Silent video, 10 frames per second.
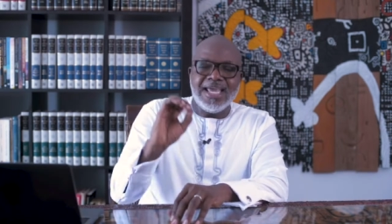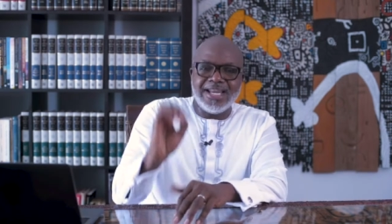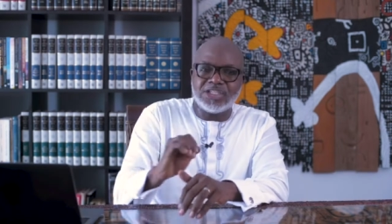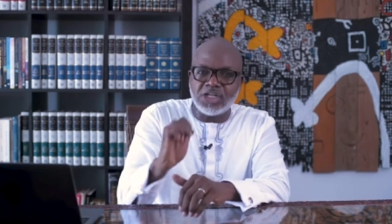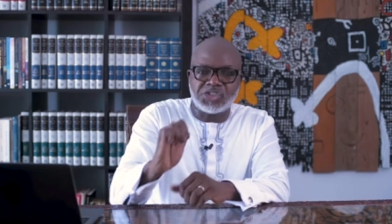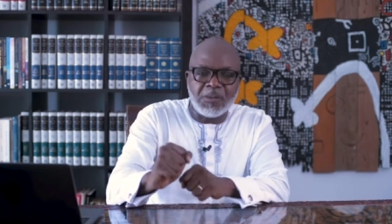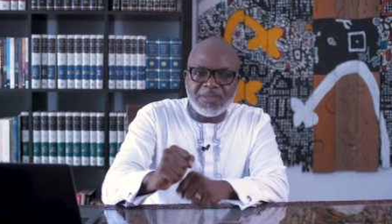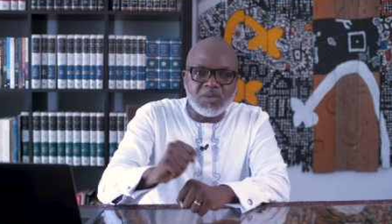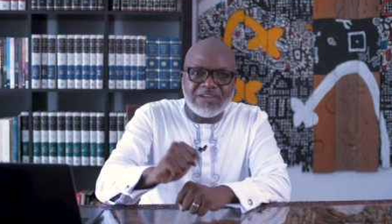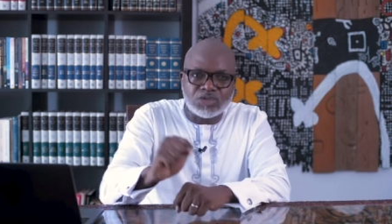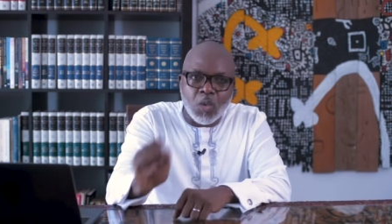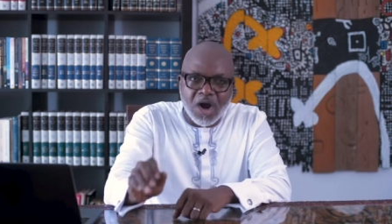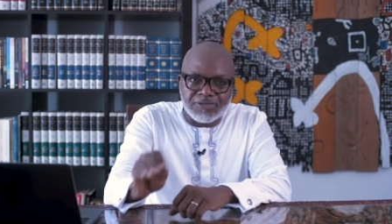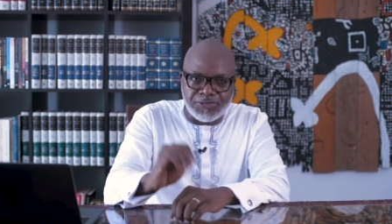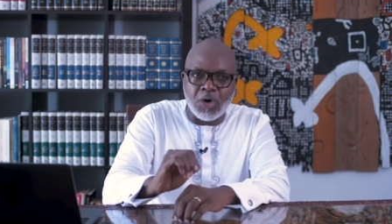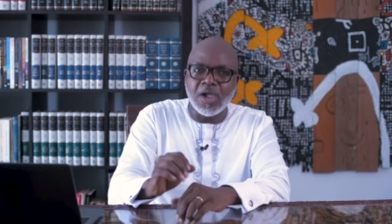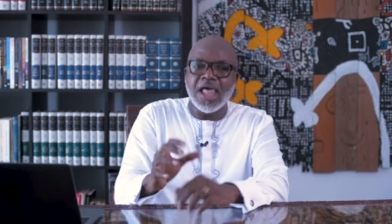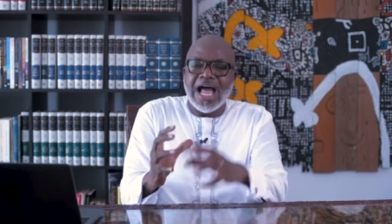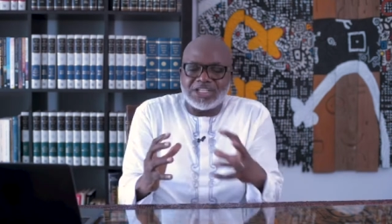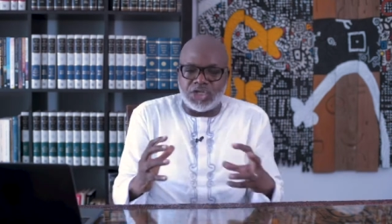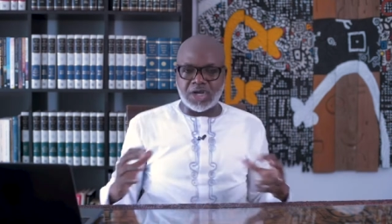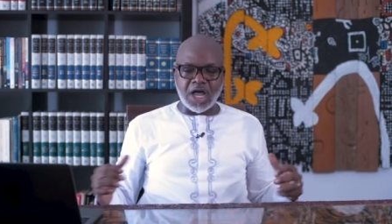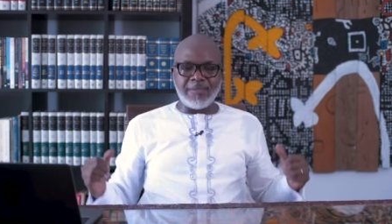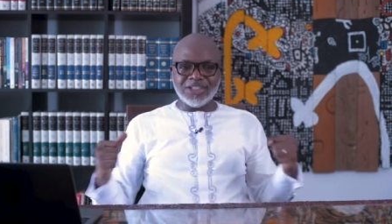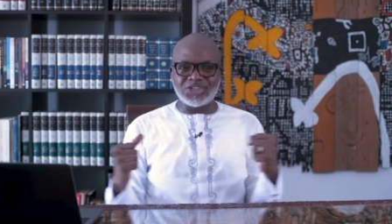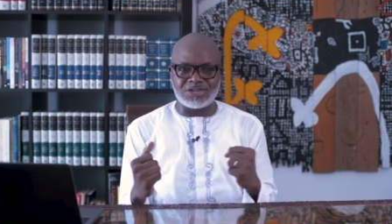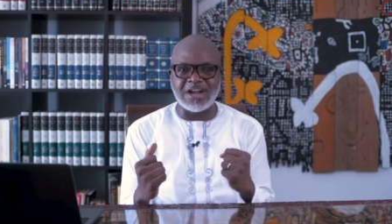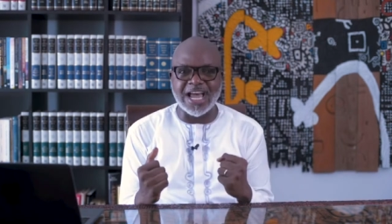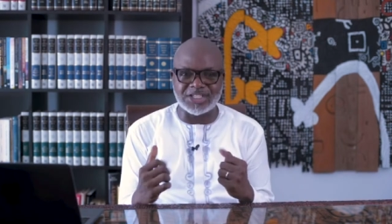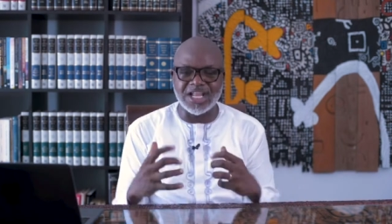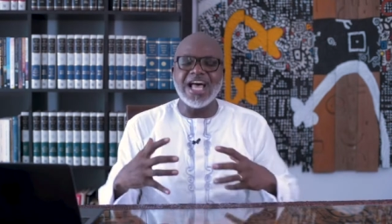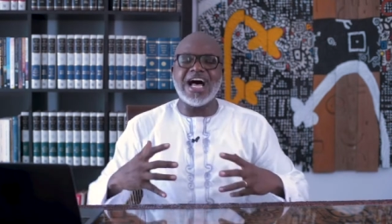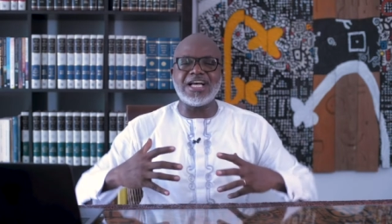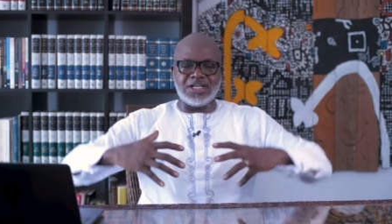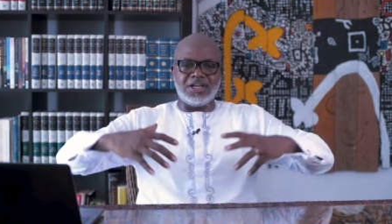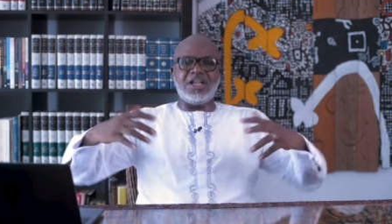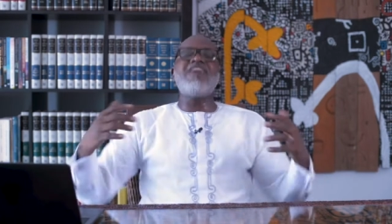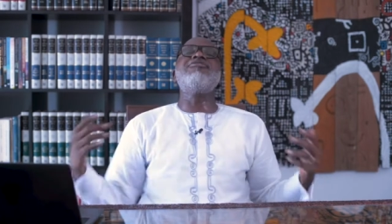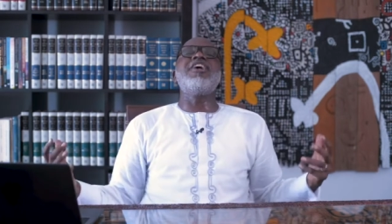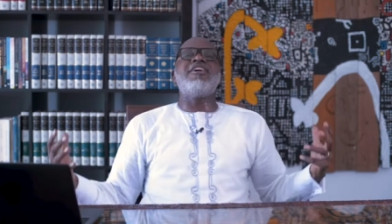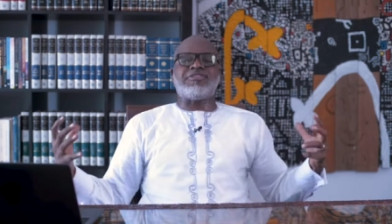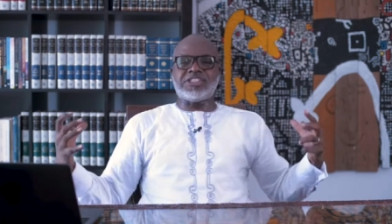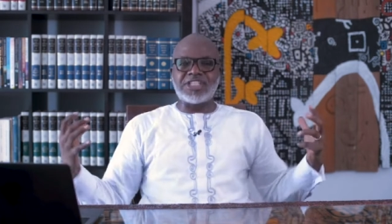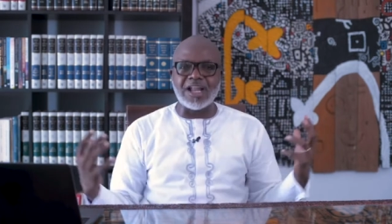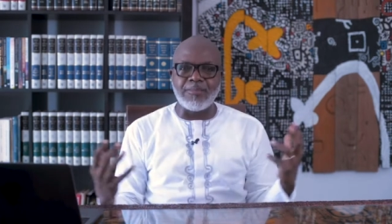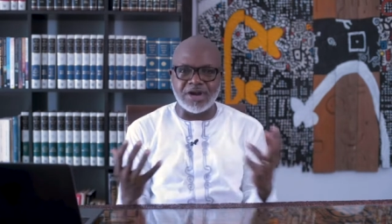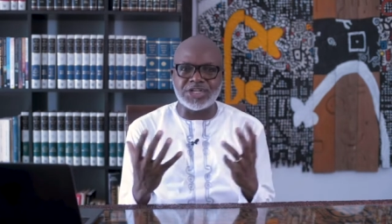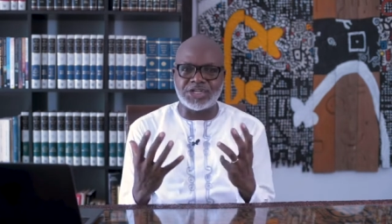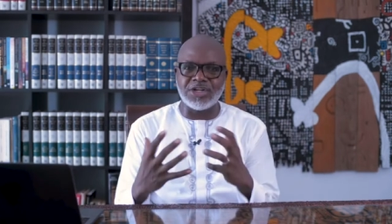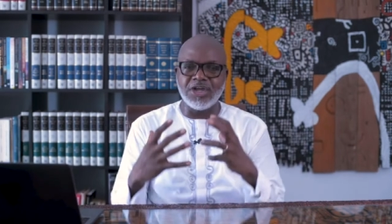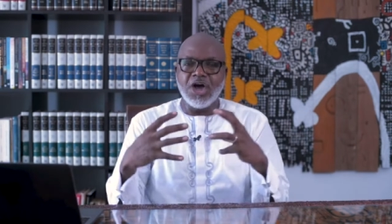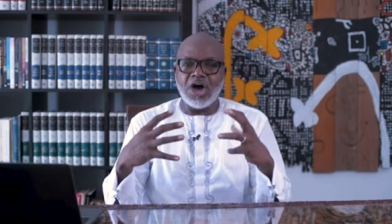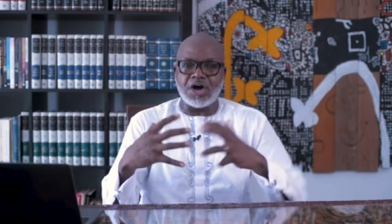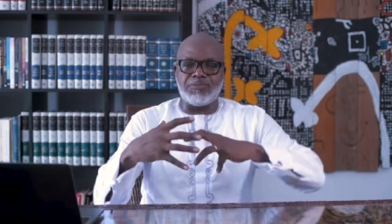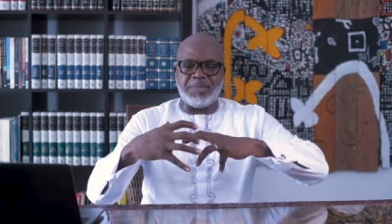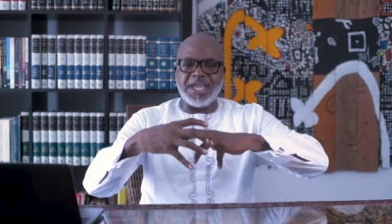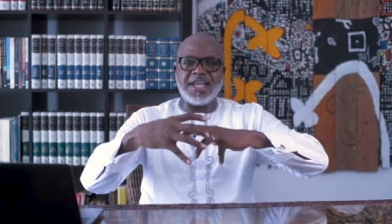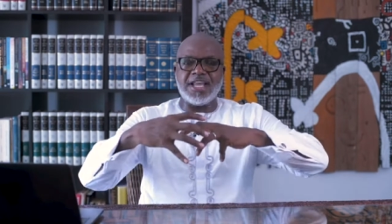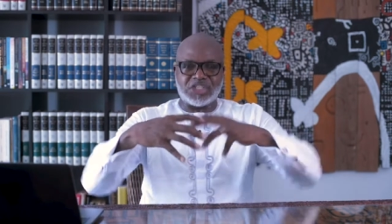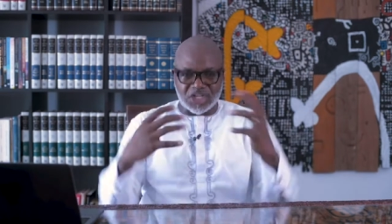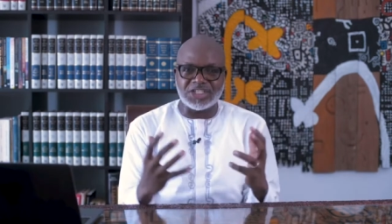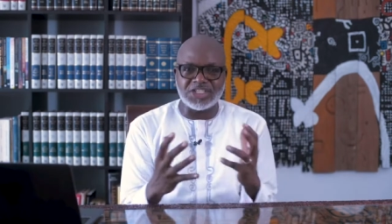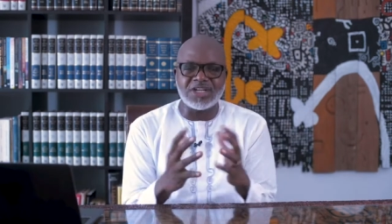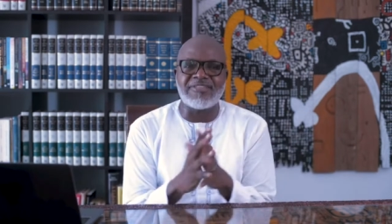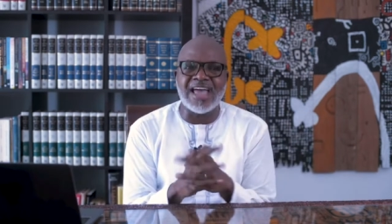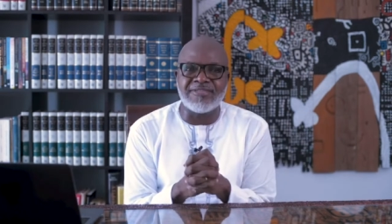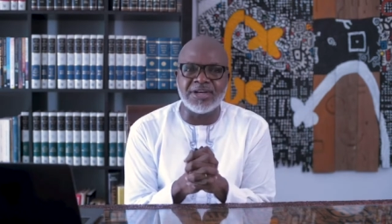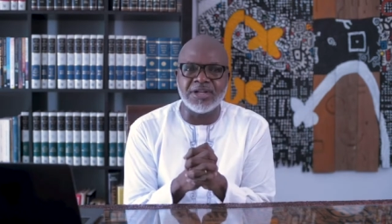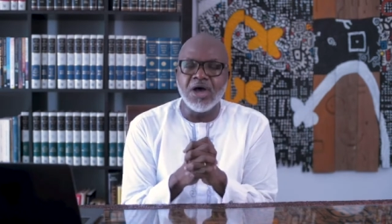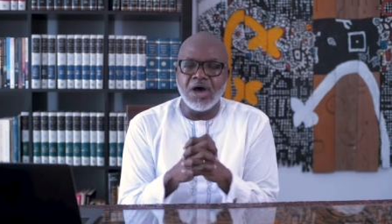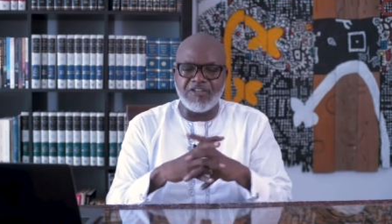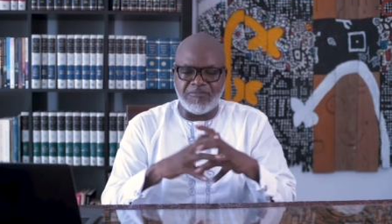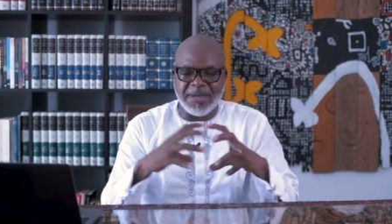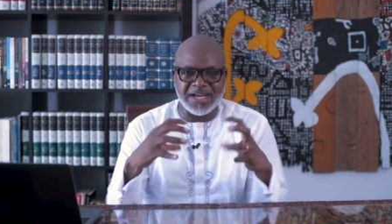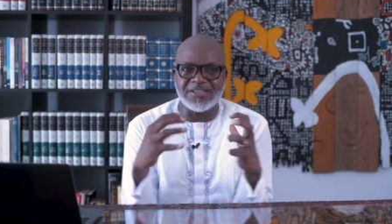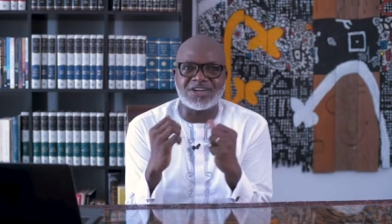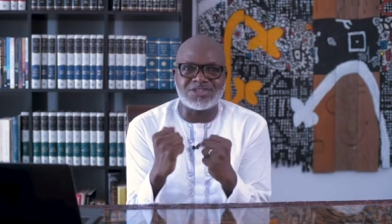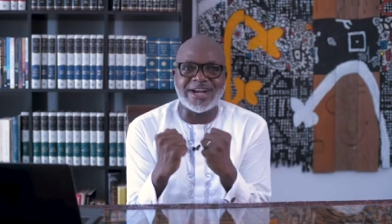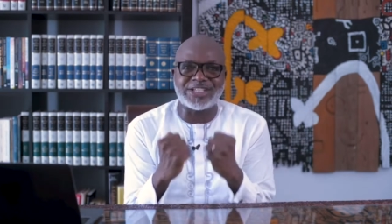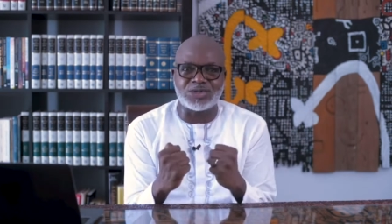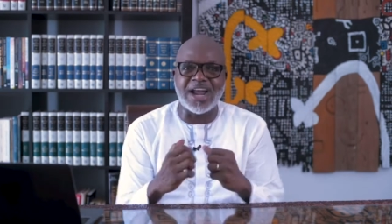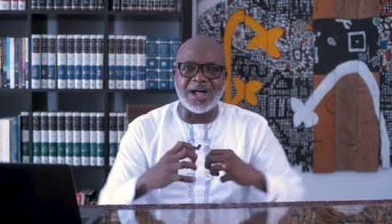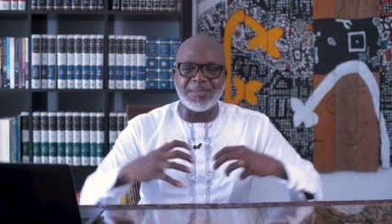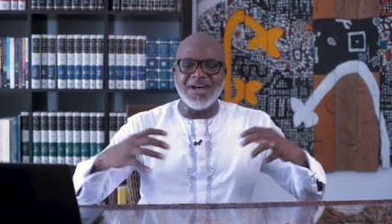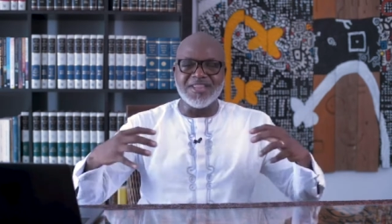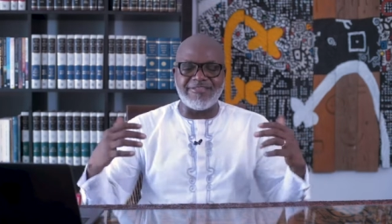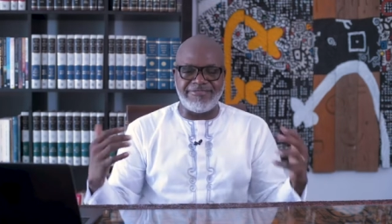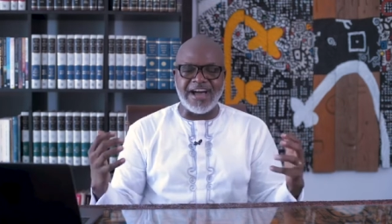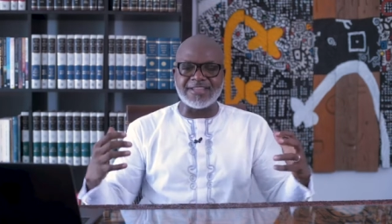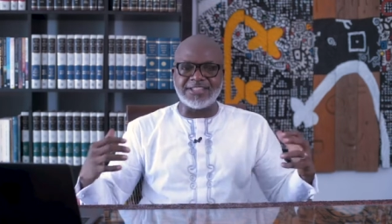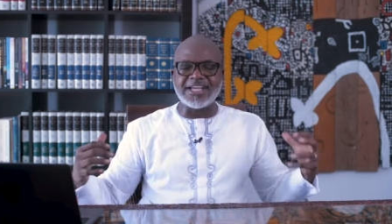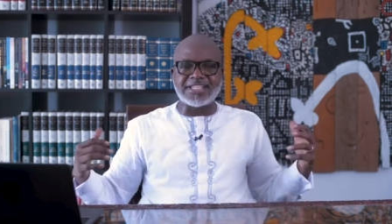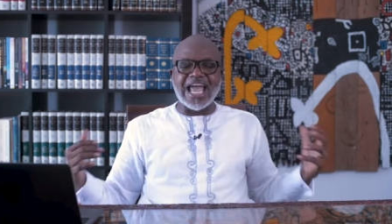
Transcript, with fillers: it is not something we have to work for. As you come into Christ, as a love gift, celebration of being a citizen of heaven, of being in the Christ realm, the Father takes